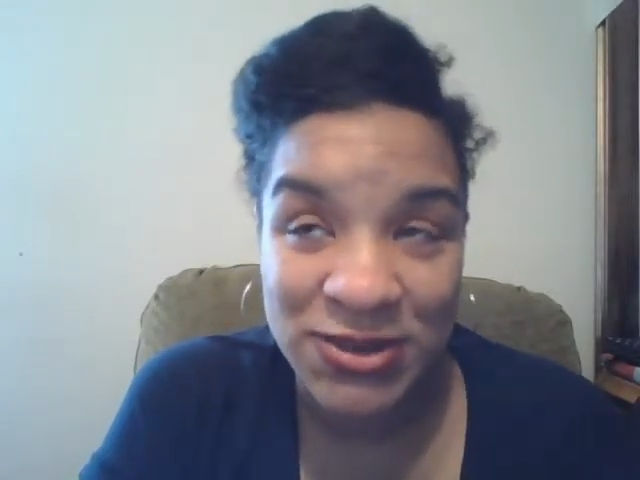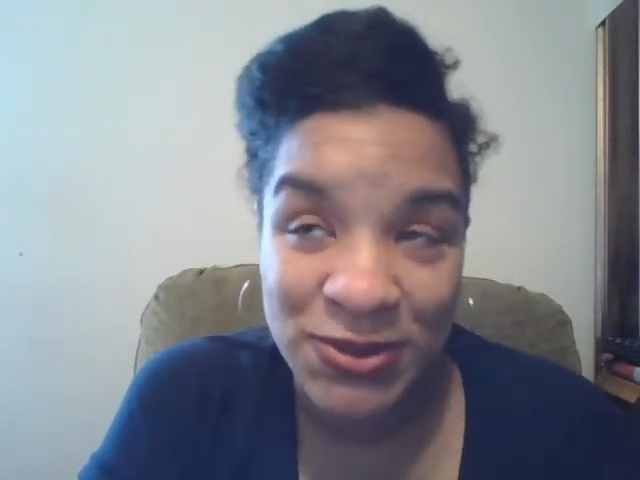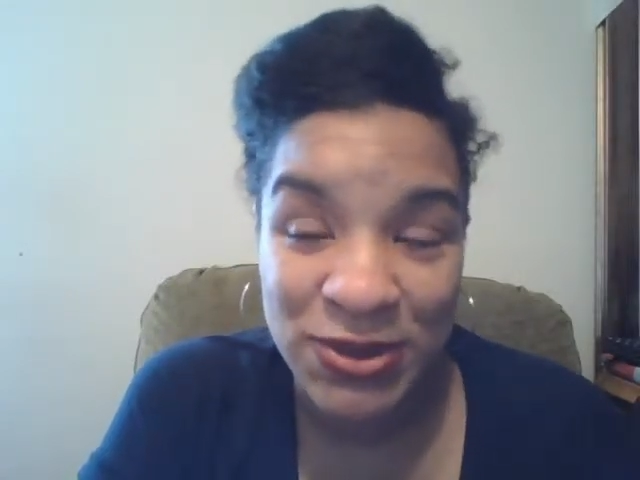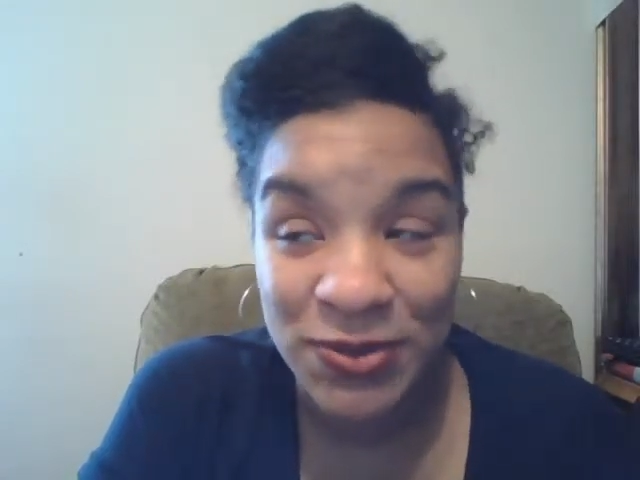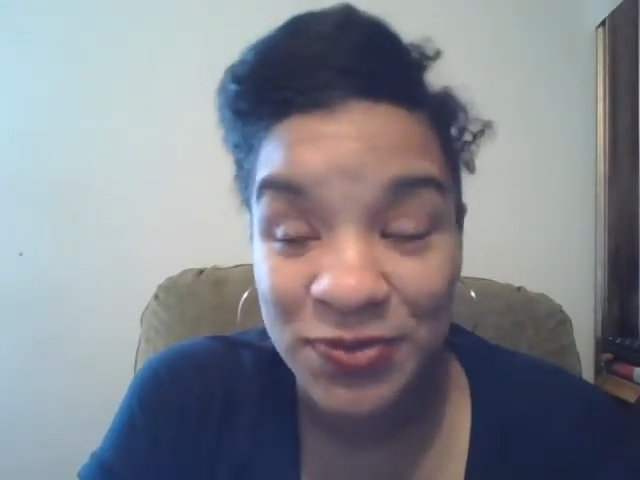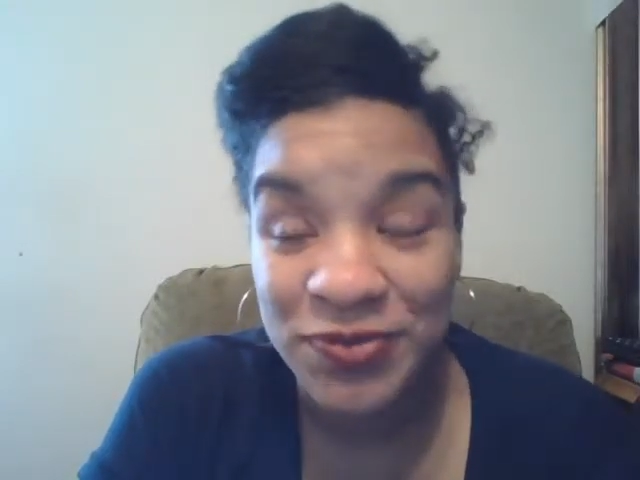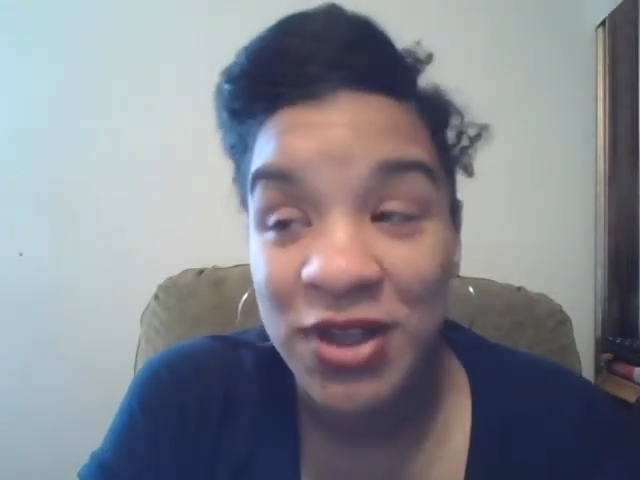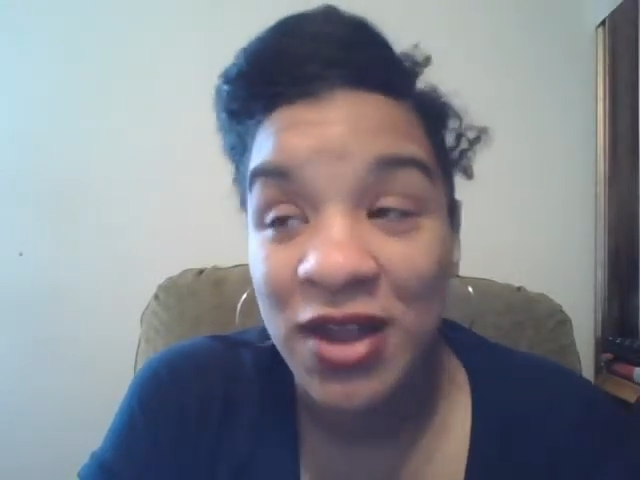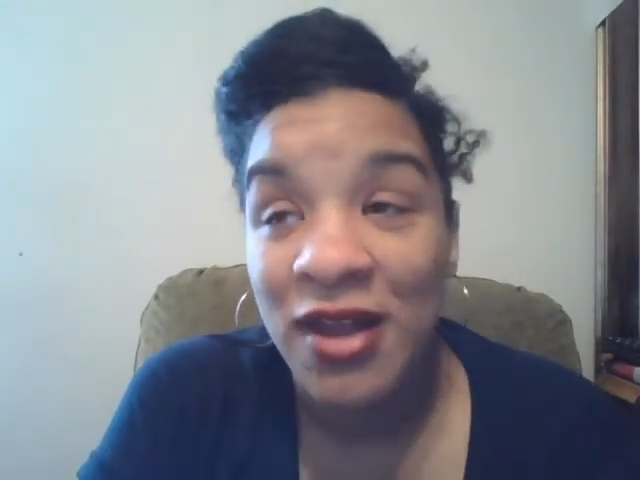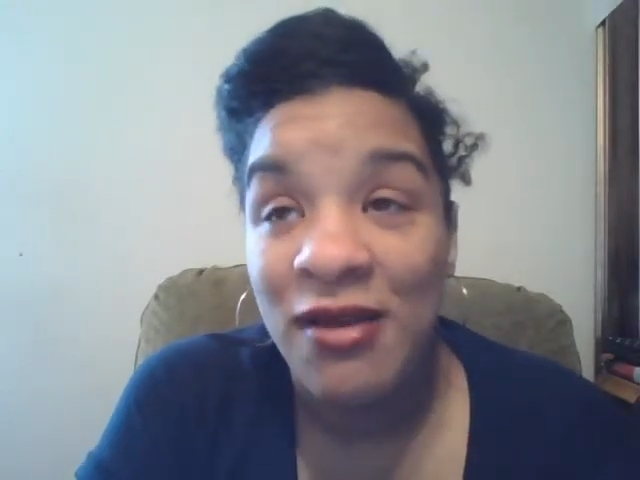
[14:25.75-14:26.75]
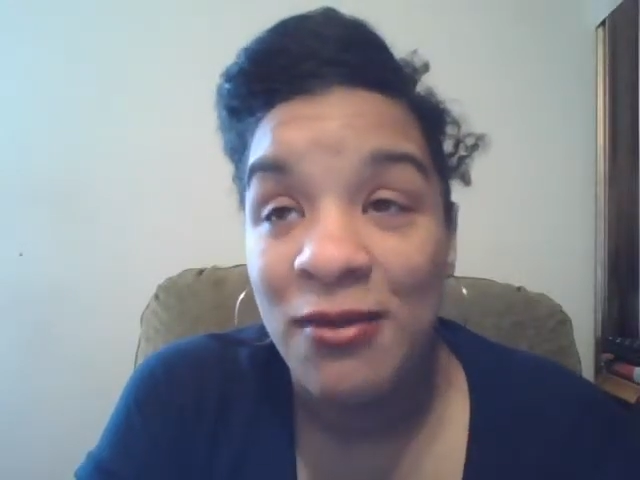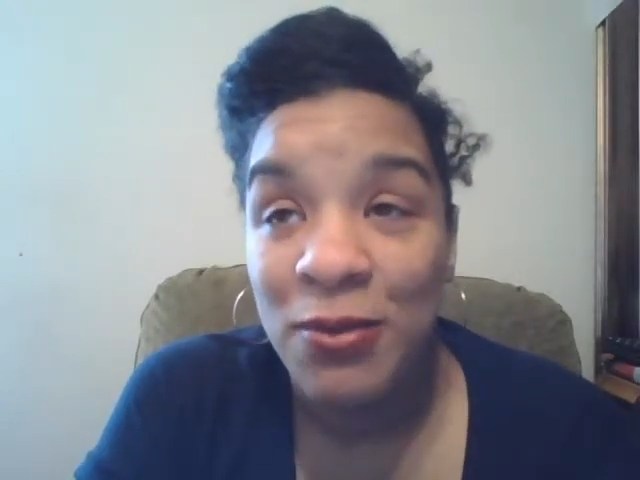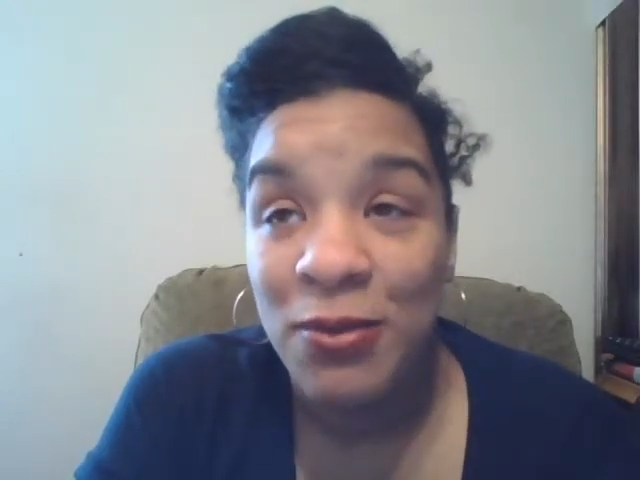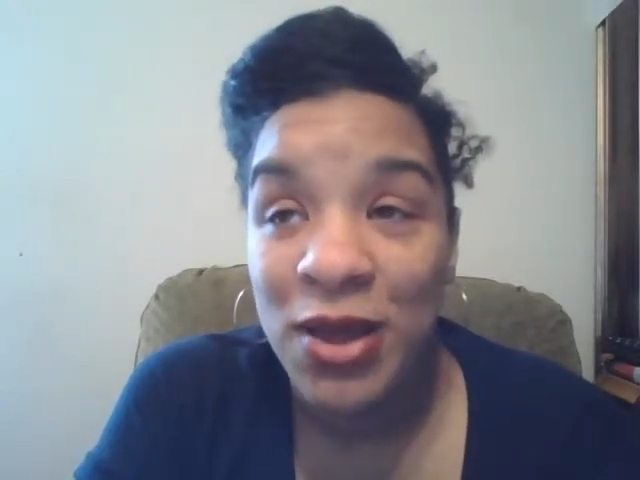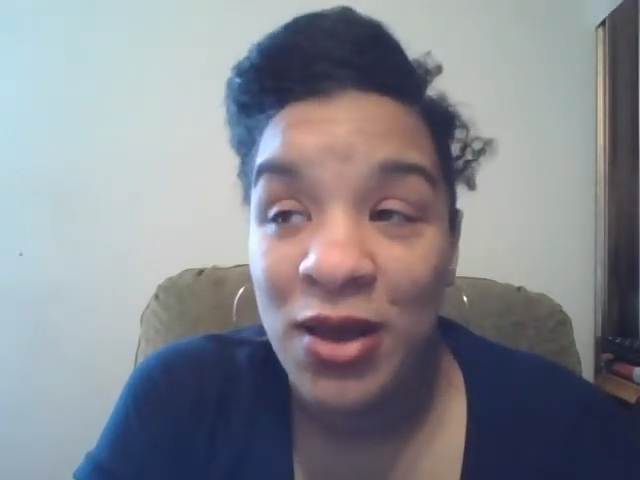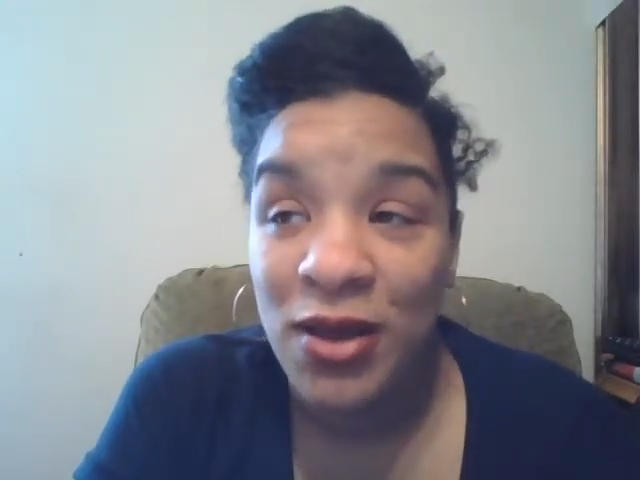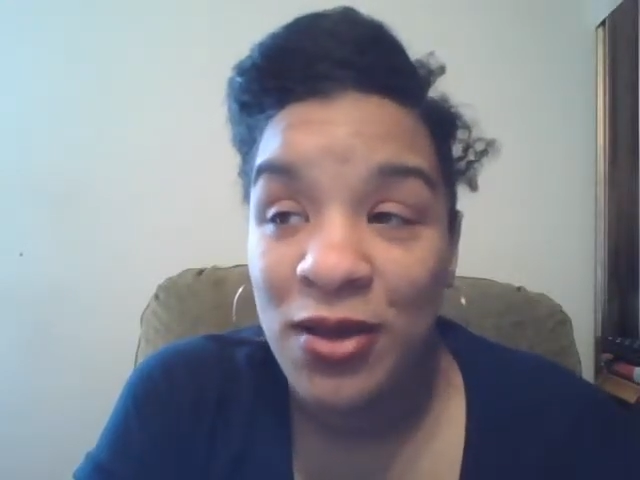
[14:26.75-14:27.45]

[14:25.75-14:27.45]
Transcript: So, but,